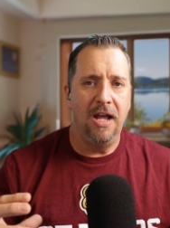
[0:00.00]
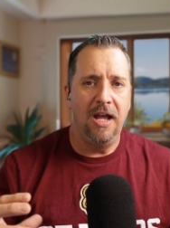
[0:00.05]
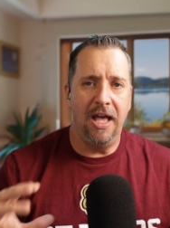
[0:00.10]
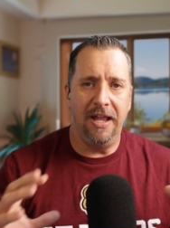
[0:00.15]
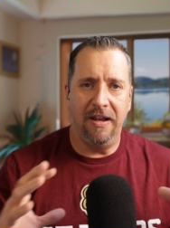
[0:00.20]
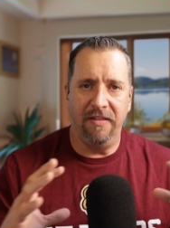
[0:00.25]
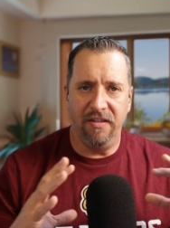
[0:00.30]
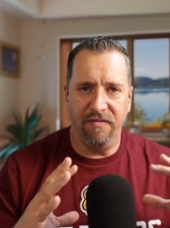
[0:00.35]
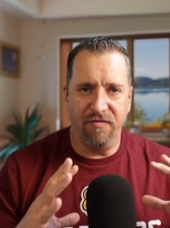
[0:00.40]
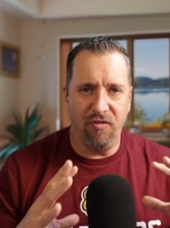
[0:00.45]

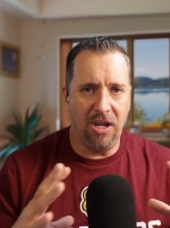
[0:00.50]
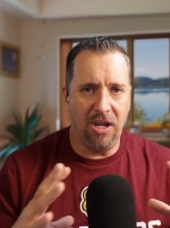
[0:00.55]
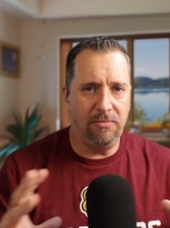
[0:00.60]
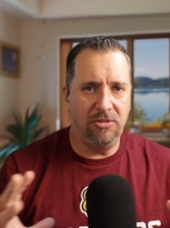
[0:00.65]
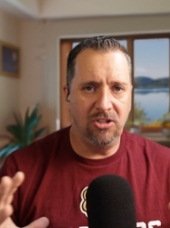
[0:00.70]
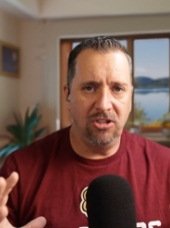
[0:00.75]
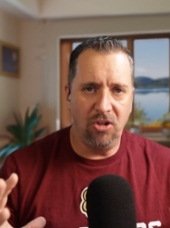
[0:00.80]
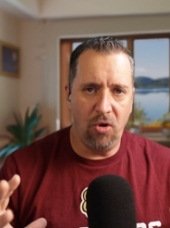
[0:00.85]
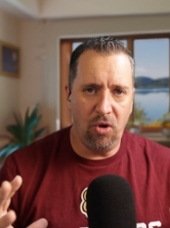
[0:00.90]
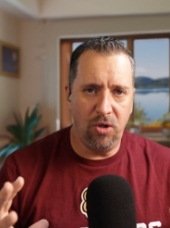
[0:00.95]
and the
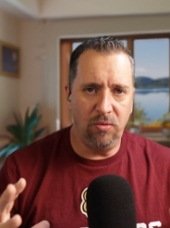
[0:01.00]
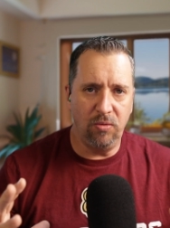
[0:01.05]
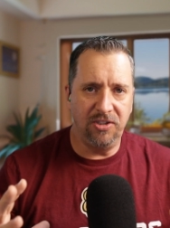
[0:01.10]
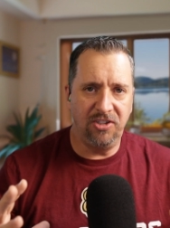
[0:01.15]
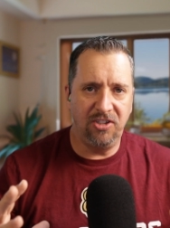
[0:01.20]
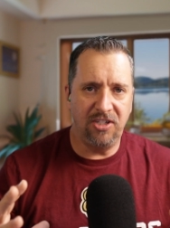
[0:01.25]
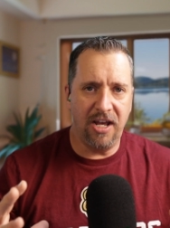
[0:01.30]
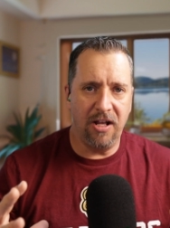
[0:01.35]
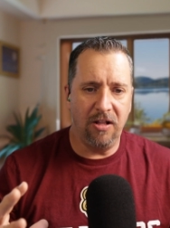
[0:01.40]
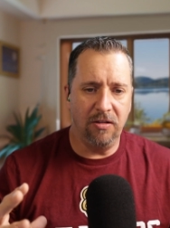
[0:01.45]
frame is loaded with
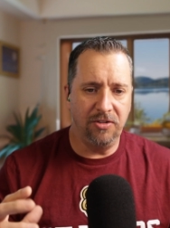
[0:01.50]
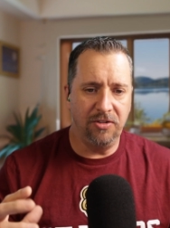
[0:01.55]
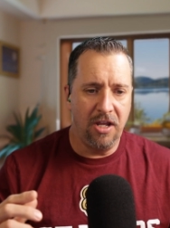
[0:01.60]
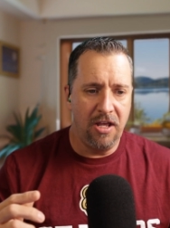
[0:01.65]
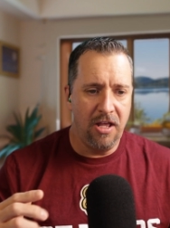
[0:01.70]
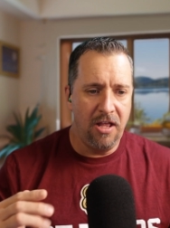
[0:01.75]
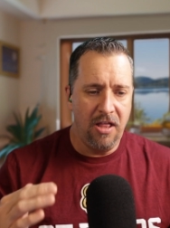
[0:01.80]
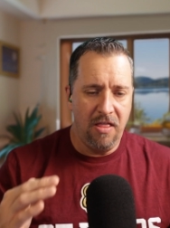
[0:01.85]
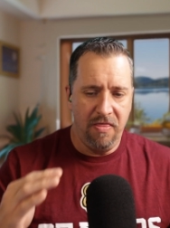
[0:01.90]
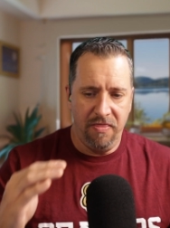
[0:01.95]
cells,
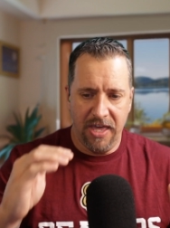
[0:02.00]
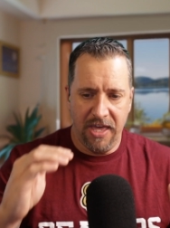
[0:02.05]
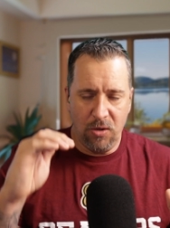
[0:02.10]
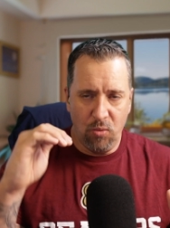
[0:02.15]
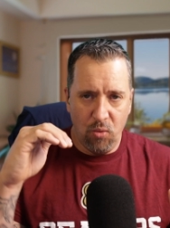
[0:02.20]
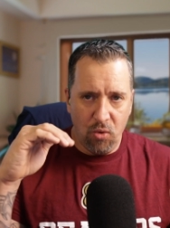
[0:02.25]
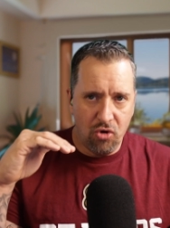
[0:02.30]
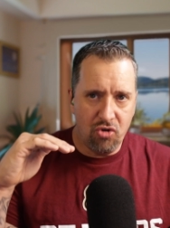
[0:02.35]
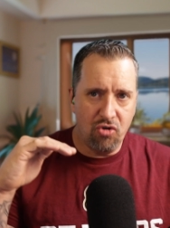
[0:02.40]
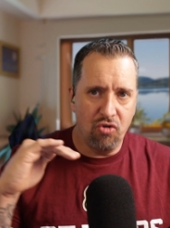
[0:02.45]
they
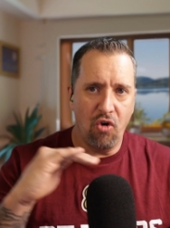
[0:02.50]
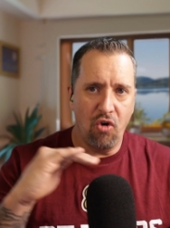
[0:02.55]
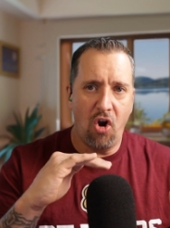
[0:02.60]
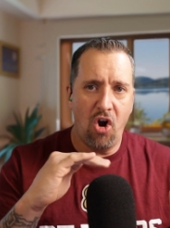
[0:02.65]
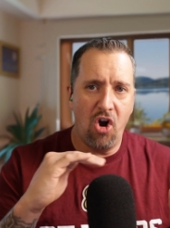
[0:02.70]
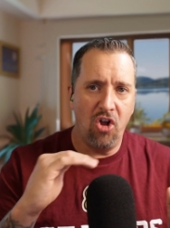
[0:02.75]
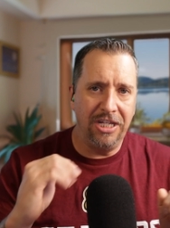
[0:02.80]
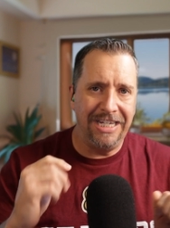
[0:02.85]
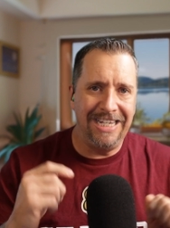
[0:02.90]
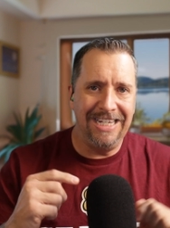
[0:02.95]
will
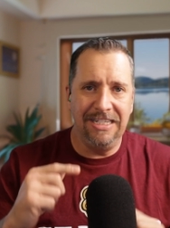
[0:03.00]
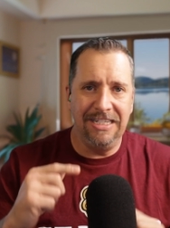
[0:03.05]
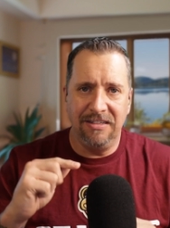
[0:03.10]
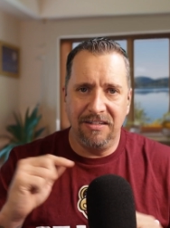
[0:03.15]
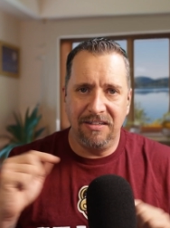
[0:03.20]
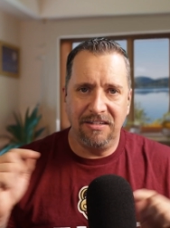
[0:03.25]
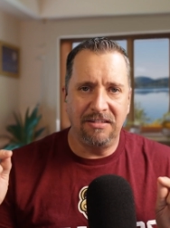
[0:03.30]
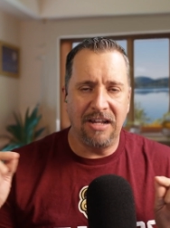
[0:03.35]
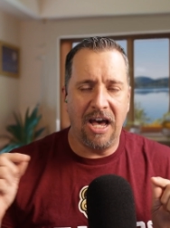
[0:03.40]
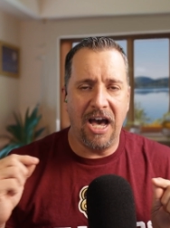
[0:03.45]
crawl
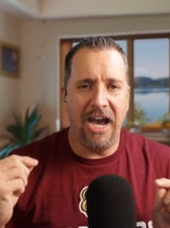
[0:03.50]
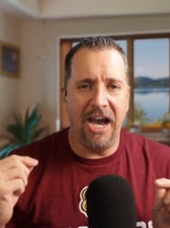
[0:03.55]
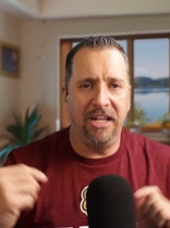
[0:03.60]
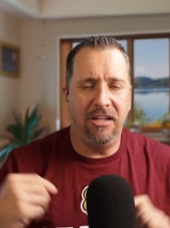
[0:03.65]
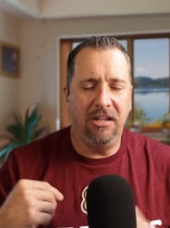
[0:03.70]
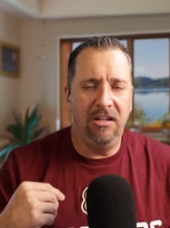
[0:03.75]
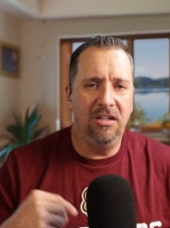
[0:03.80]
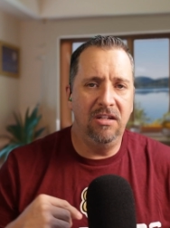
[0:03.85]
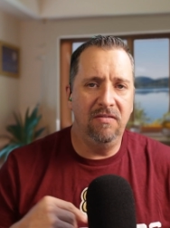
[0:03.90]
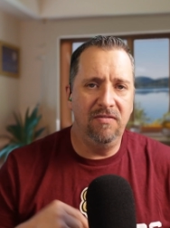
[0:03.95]

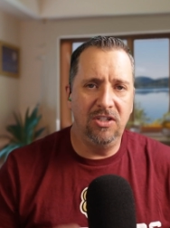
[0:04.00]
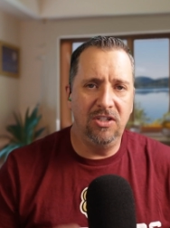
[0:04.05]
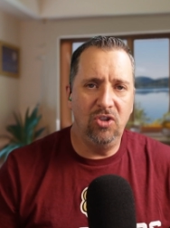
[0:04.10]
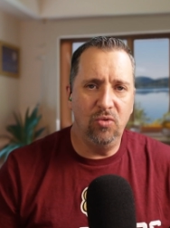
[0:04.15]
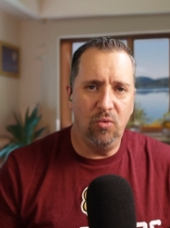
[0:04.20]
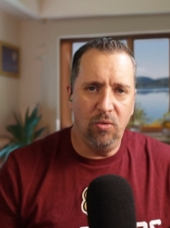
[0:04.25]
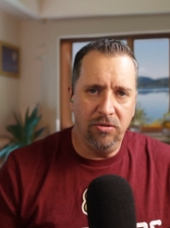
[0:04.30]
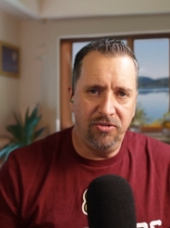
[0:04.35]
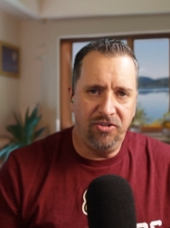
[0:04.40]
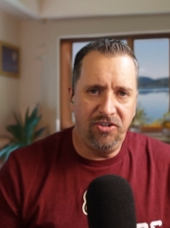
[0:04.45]
inside
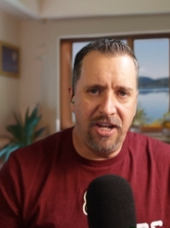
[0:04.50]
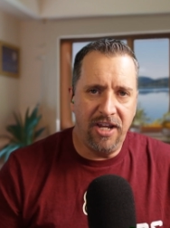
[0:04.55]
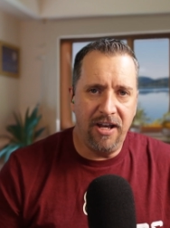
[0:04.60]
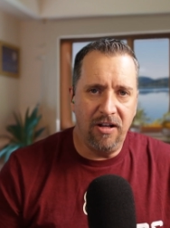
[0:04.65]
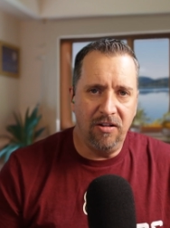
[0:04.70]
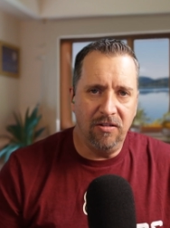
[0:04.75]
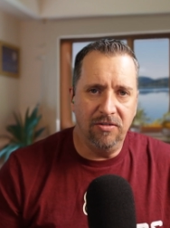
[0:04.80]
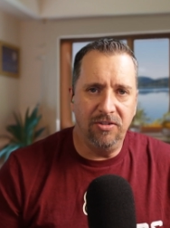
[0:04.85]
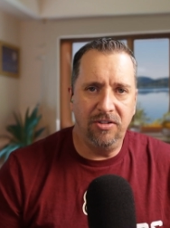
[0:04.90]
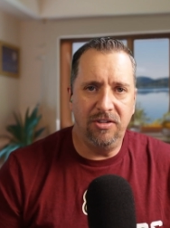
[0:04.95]
individual
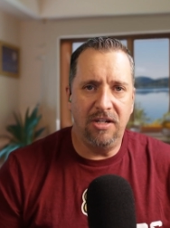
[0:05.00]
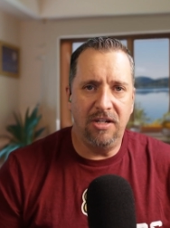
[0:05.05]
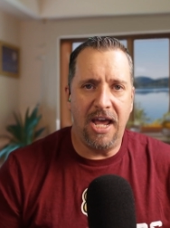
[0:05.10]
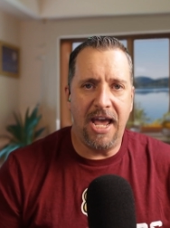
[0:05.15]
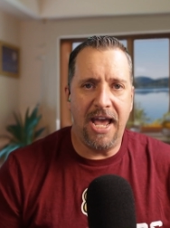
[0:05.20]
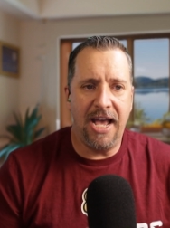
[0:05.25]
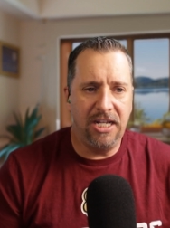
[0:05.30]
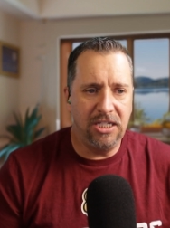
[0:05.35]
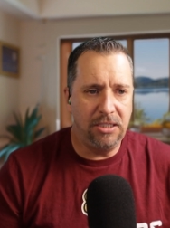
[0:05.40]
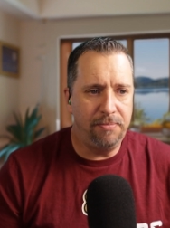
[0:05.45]
cells
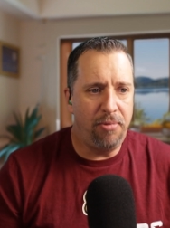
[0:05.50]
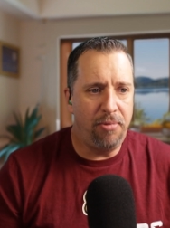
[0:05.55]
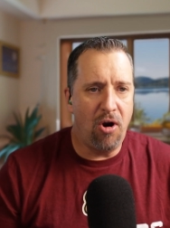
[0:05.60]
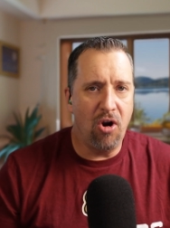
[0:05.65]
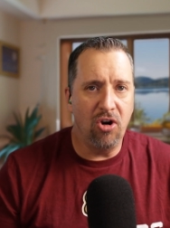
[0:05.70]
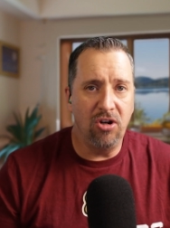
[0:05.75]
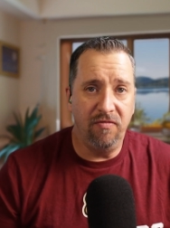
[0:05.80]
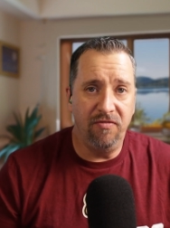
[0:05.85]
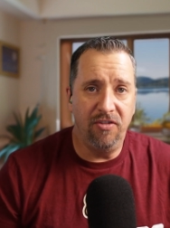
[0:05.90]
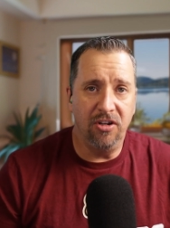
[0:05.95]
as
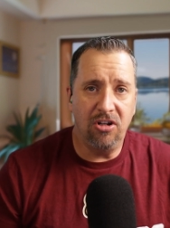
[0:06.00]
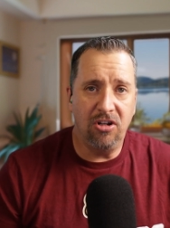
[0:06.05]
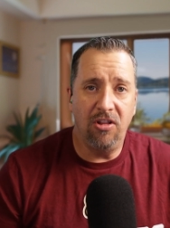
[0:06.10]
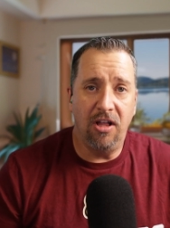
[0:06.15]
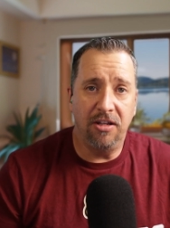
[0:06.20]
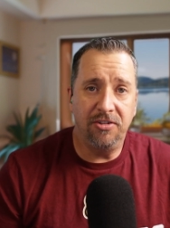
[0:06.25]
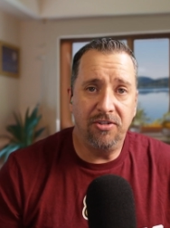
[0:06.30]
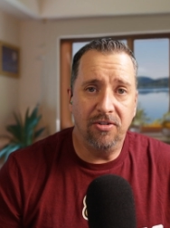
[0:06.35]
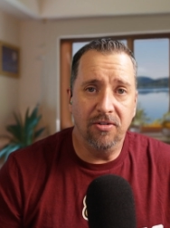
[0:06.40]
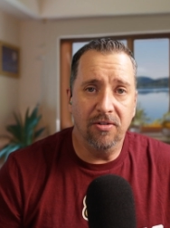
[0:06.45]
part of the
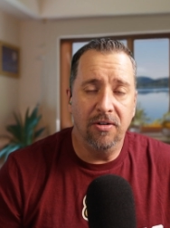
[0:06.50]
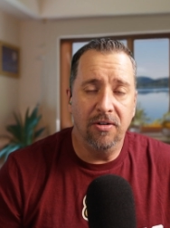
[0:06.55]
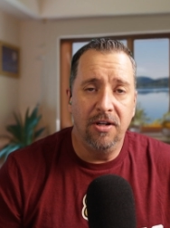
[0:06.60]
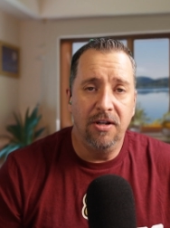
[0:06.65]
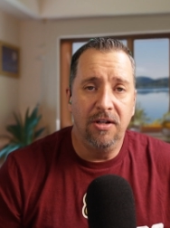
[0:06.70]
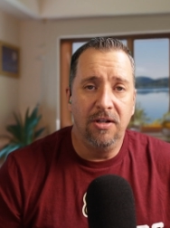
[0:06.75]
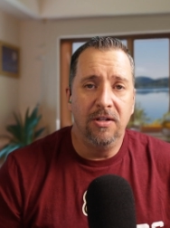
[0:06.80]
cluster.